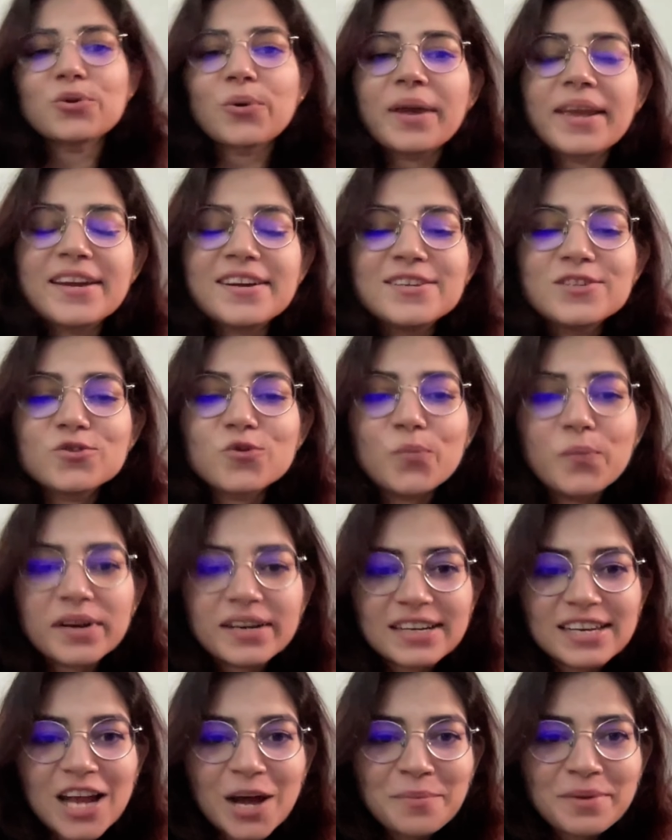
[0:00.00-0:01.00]
So here
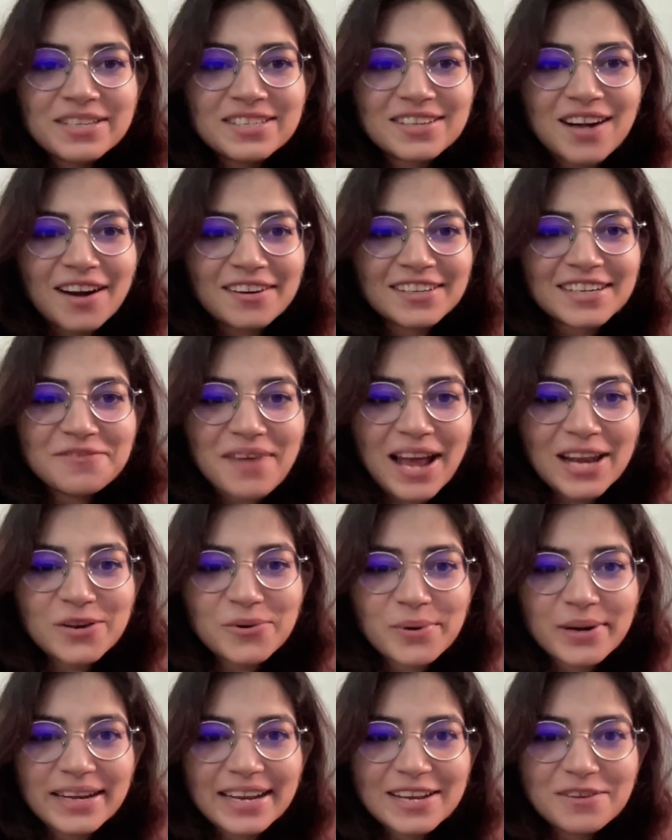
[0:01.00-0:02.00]
Super Kalam has started
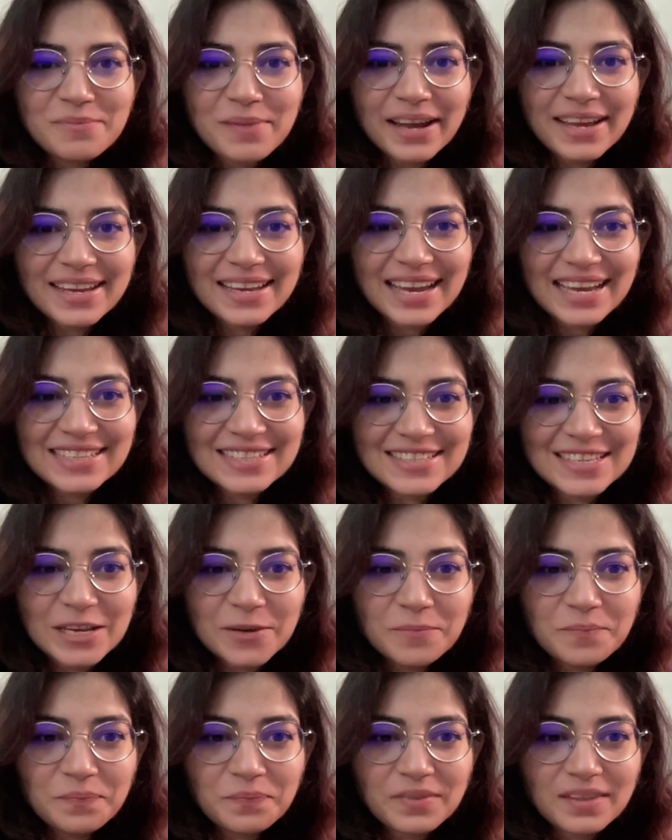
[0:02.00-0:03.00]
evaluating my
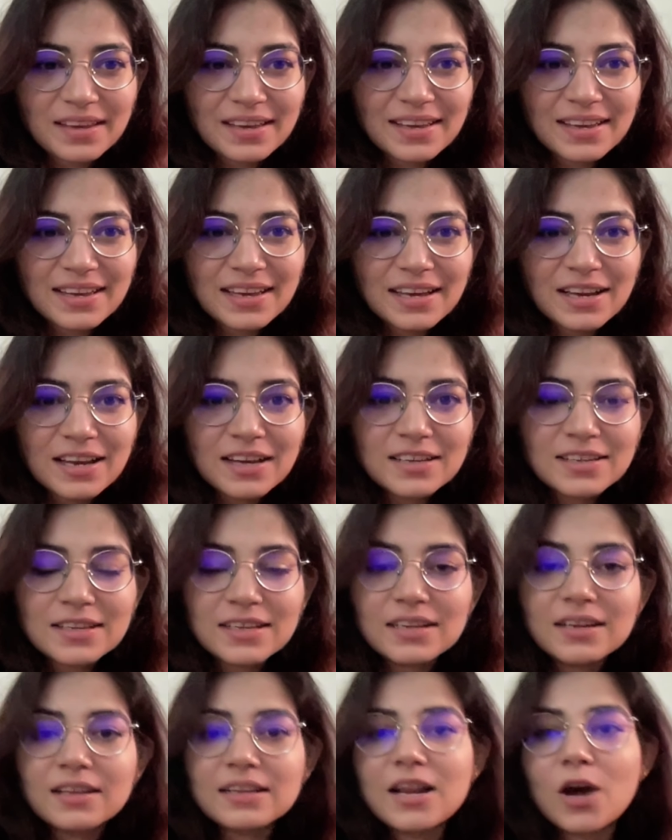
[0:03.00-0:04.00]
essay.
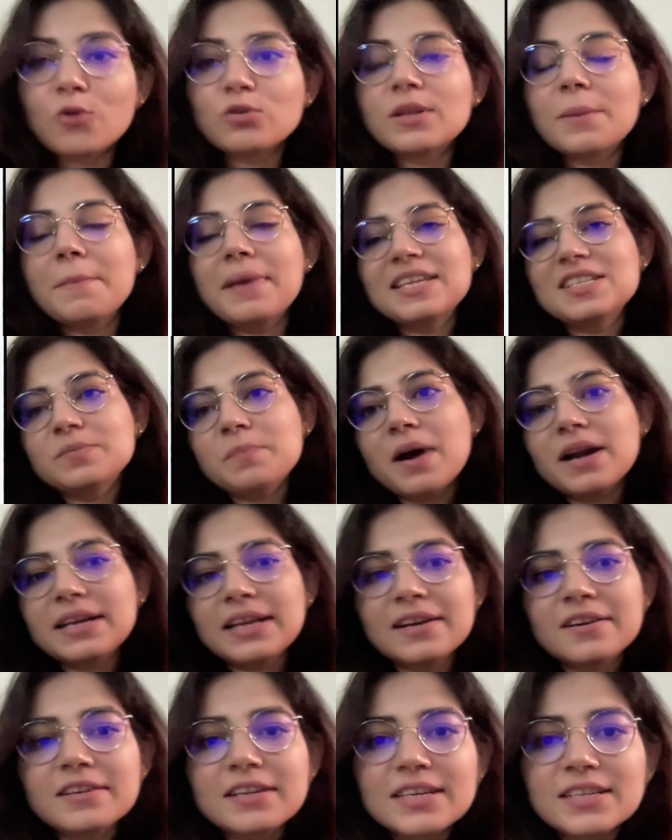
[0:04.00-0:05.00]
Now the best
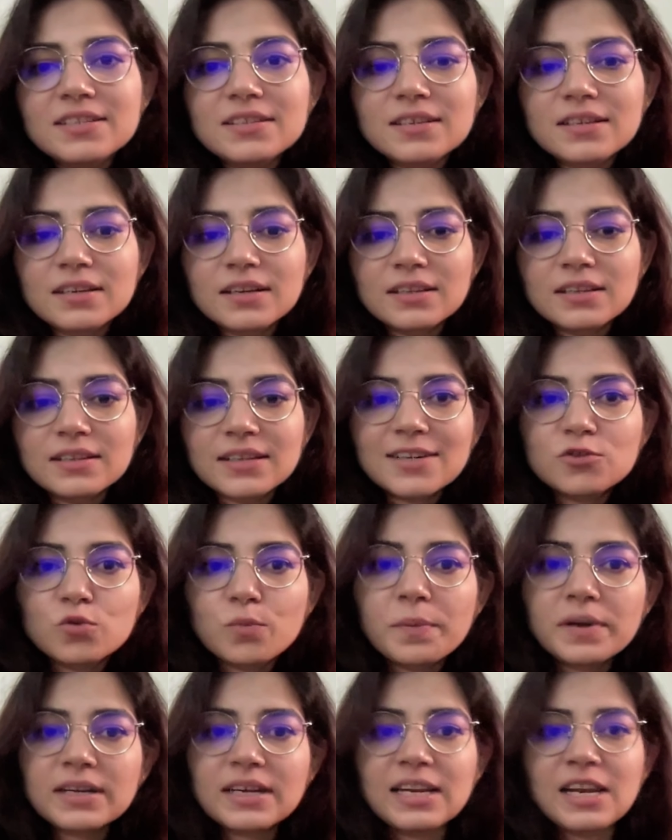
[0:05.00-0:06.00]
part here is
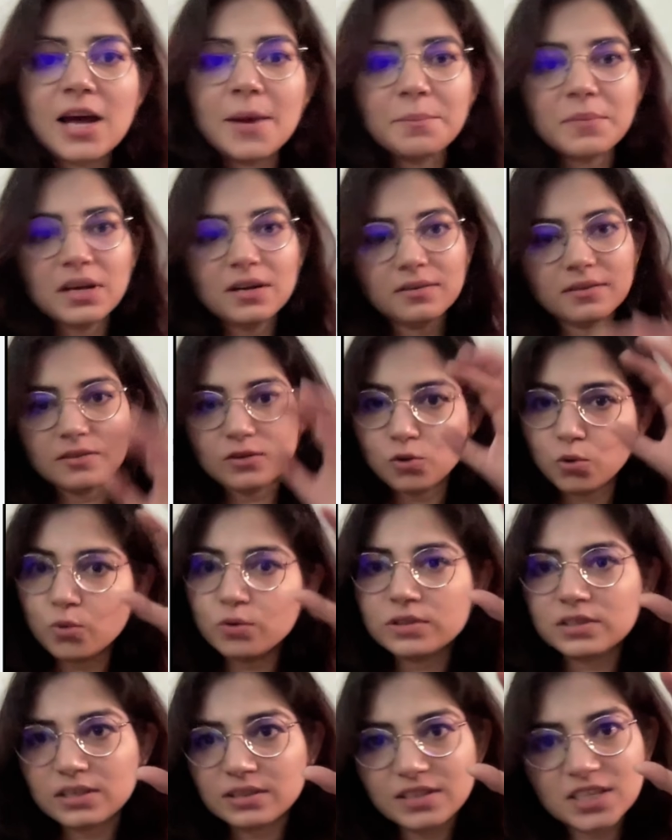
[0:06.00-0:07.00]
that Super Kalam na
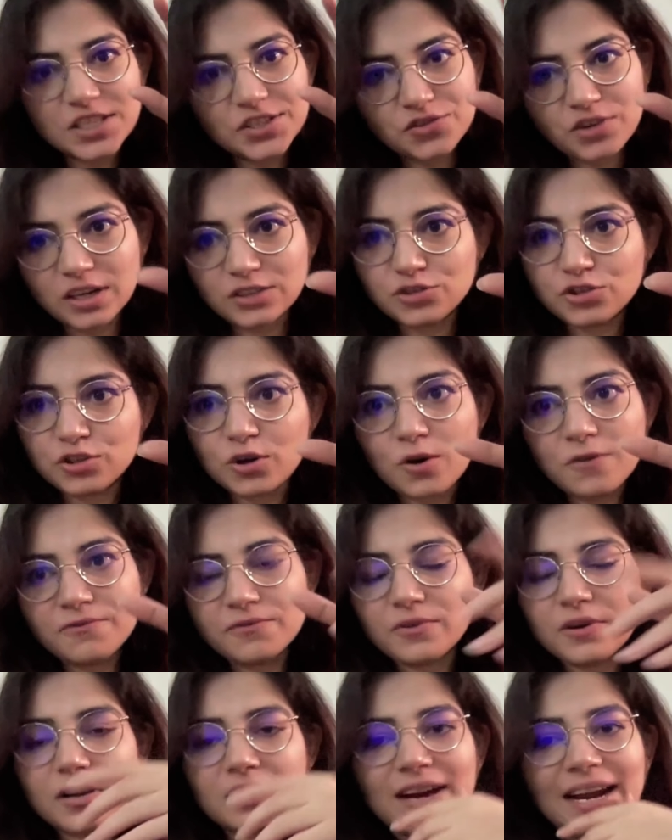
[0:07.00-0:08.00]
knows the structure
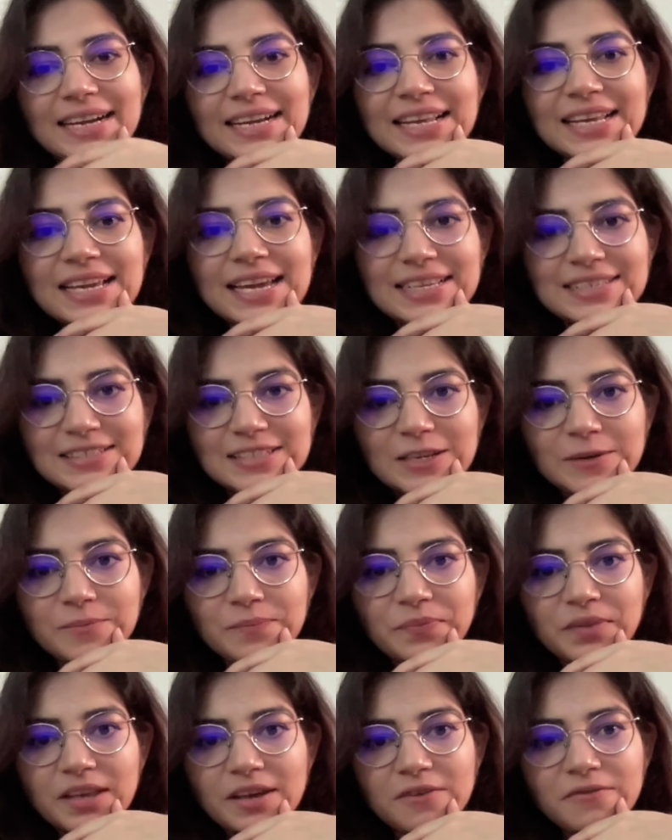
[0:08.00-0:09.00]
of writing
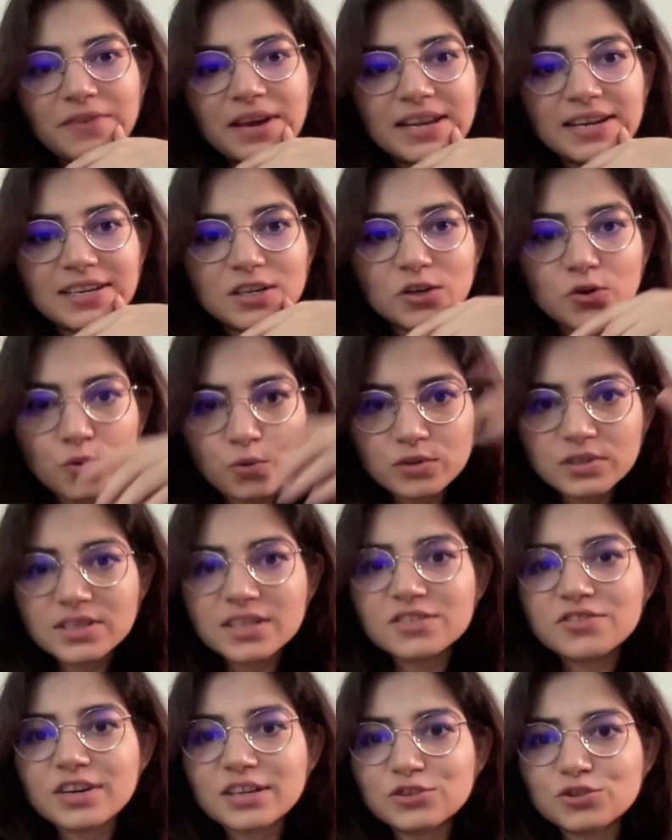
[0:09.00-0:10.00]
essay. When it
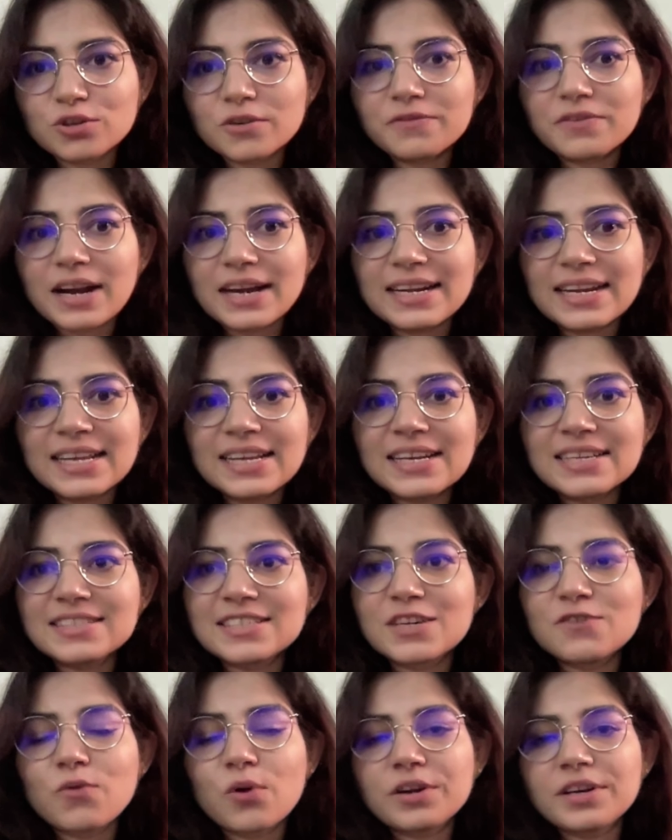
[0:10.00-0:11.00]
knows the structure of writing
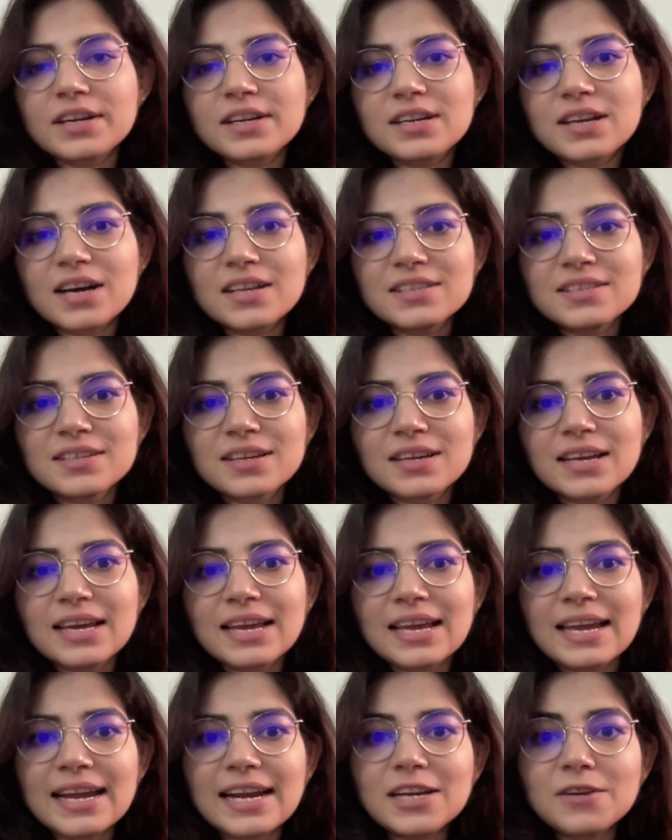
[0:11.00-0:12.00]
essay, what it does,
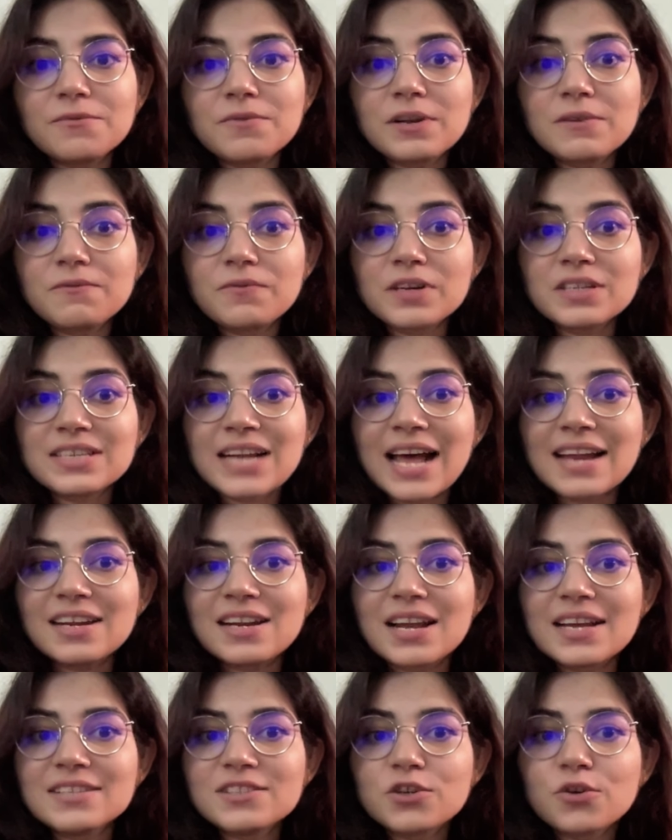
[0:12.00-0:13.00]
it will first
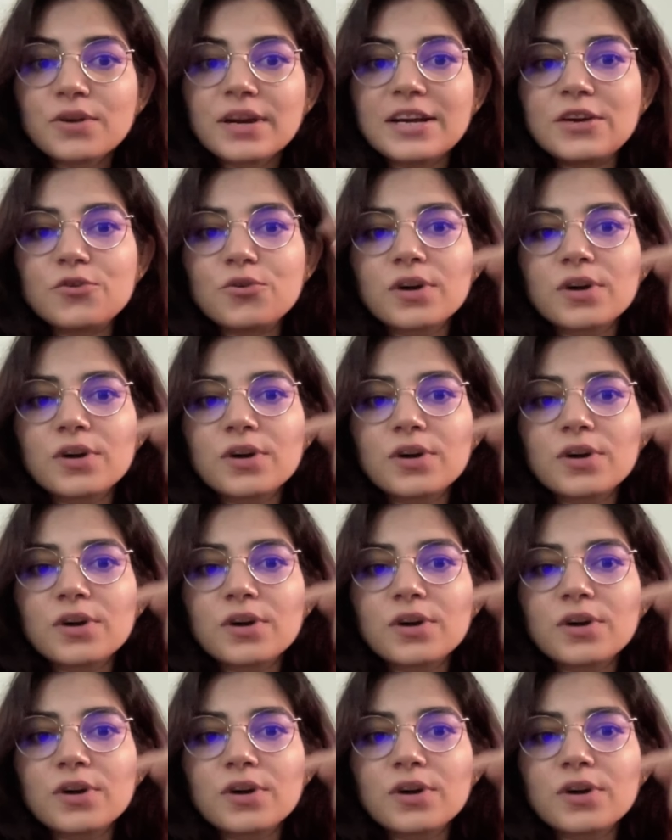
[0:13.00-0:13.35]
analyze your